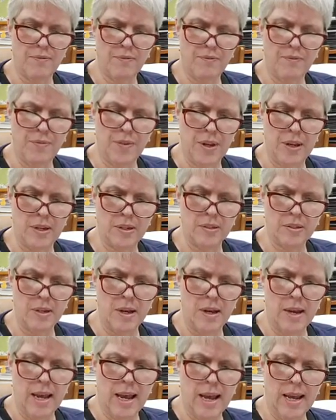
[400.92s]
feet,
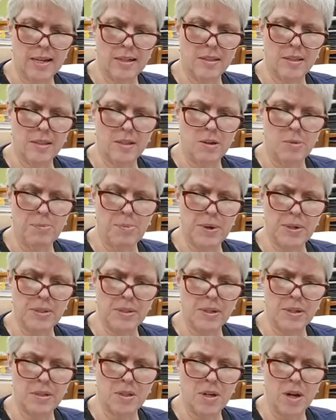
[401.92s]
hands still
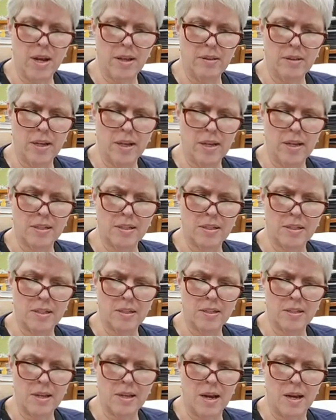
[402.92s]
pressing tightly against
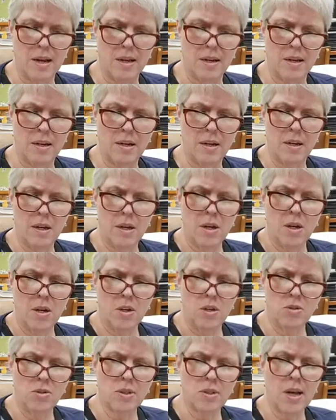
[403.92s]
his side.
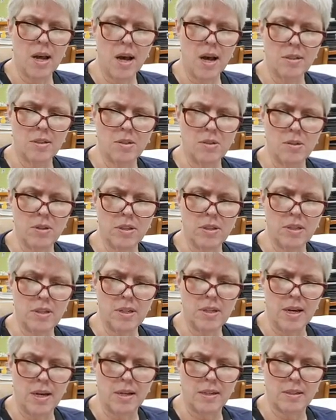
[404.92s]
"Use the console at the
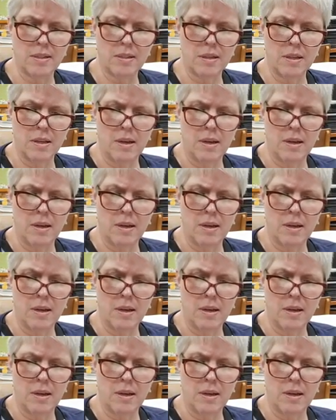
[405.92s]
desk.